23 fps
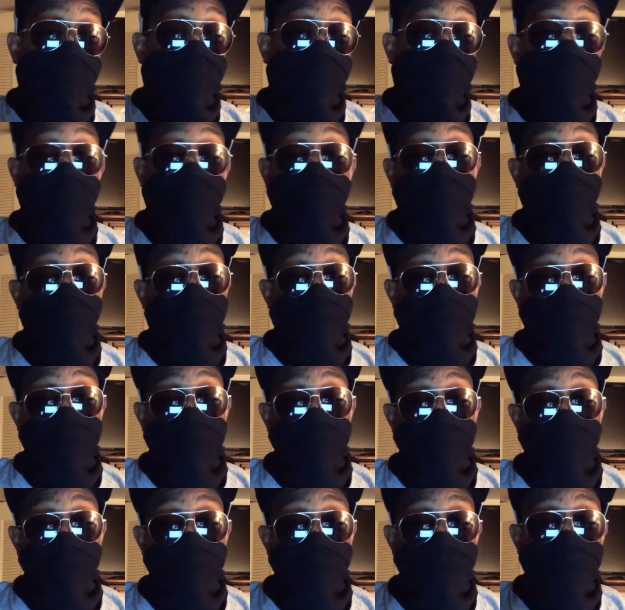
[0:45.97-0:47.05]
The importance of
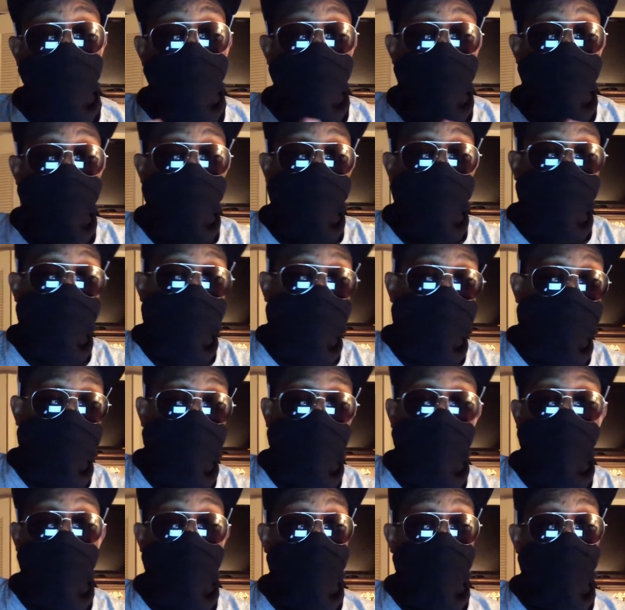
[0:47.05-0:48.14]
art, it's
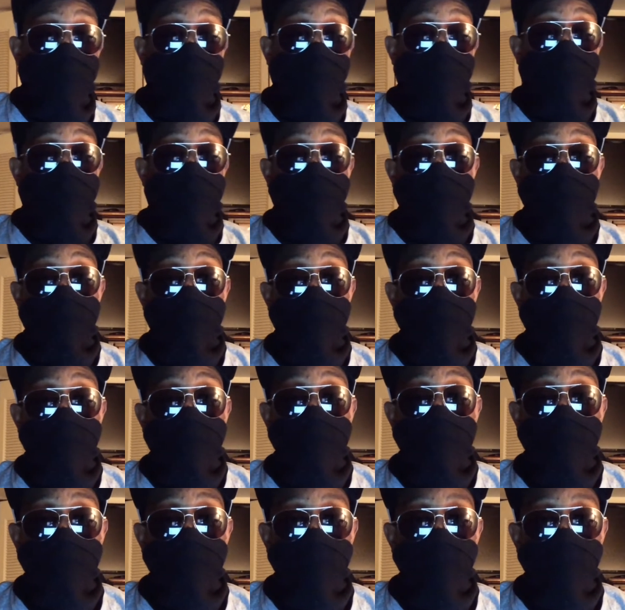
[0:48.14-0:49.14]
all around us, really.